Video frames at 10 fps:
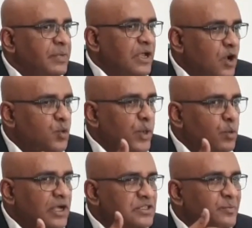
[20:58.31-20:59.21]
because we
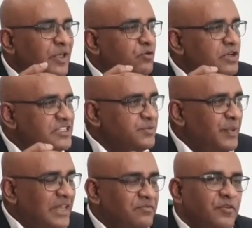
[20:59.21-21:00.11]
want to be
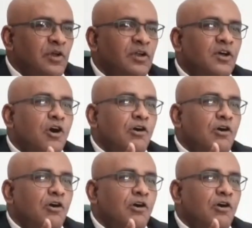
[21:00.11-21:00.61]
respectful